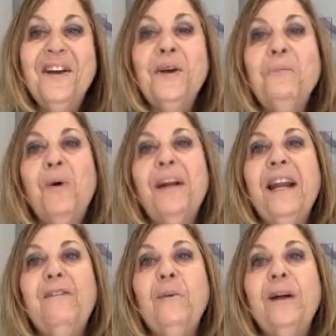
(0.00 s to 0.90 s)
Good
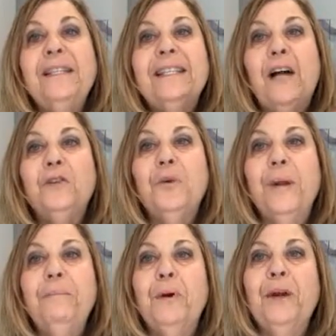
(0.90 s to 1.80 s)
morning, everyone. Zelda
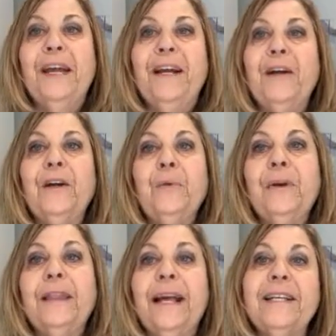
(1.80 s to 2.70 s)
Greenberg here
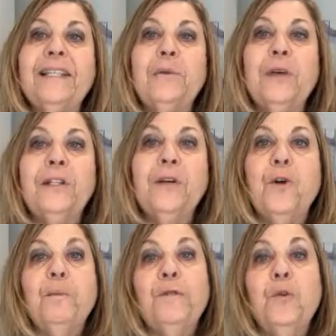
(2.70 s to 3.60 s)
with Legacy Realty
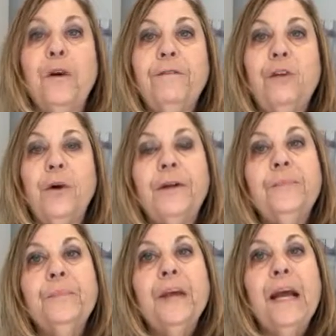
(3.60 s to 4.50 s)
Group of North
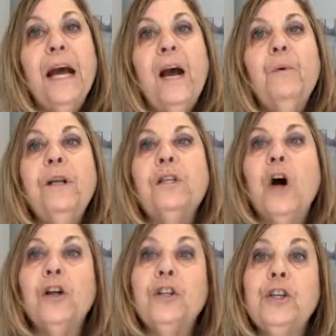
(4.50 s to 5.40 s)
Florida. I want to
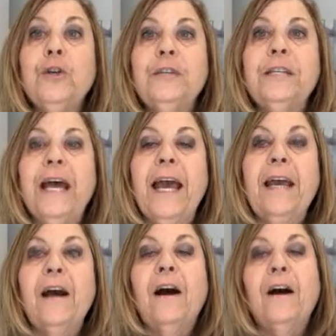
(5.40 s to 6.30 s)
talk to you
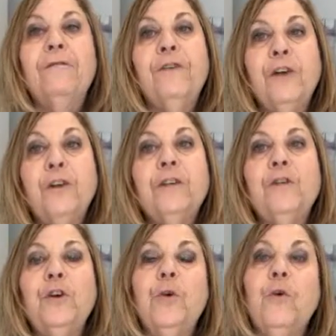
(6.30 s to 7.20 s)
today for those
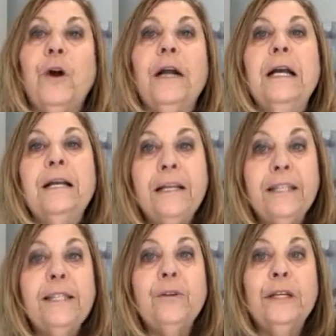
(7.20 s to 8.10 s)
of you who are
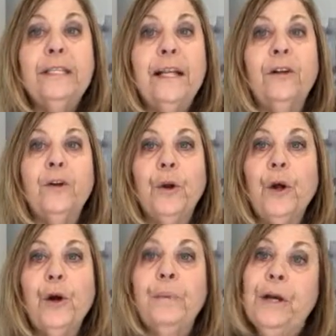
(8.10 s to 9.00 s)
considering selling your
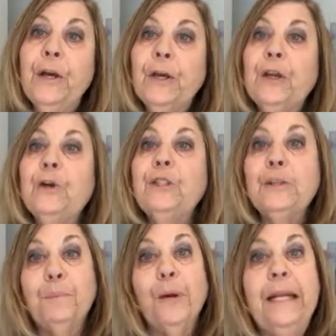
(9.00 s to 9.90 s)
home. You know,
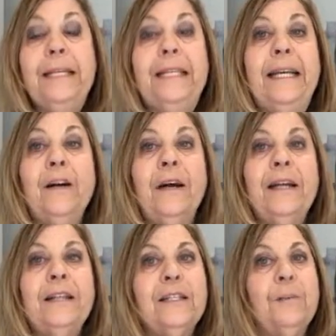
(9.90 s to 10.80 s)
spring is here
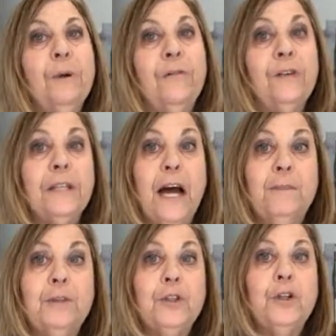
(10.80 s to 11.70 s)
and it's the perfect
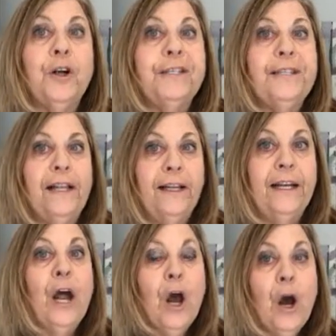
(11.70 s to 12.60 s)
time to start
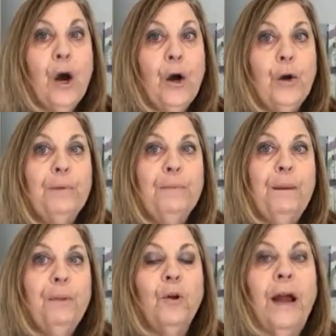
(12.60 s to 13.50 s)
selling homes.
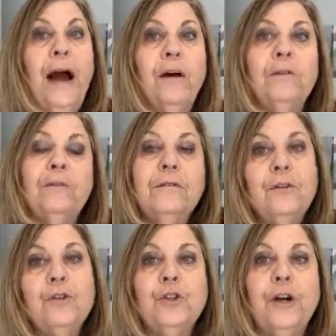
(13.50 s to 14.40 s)
People are out and
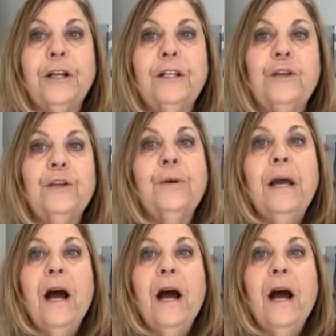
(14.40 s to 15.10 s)
they're starting to